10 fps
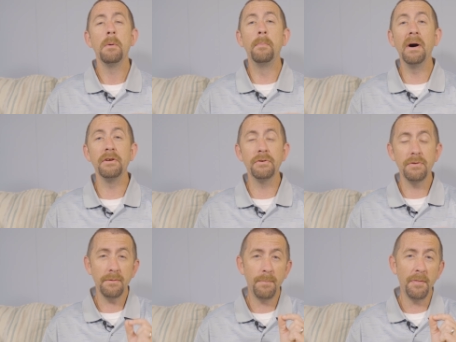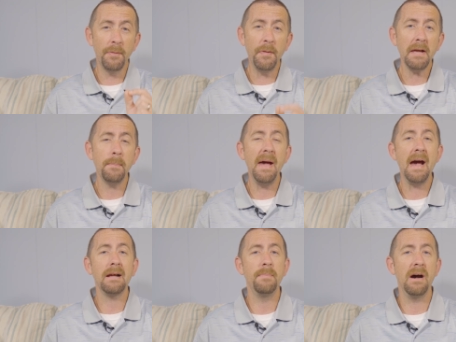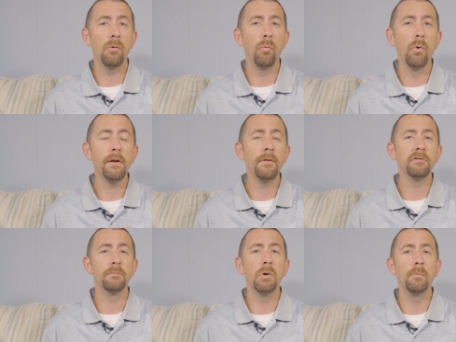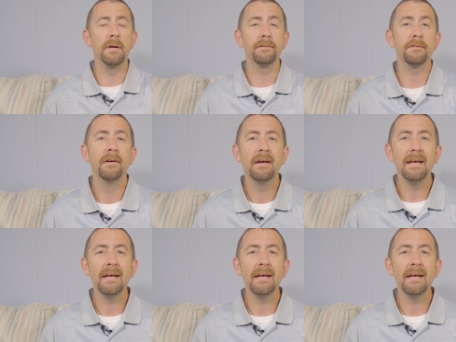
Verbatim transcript: But think back about one of those moments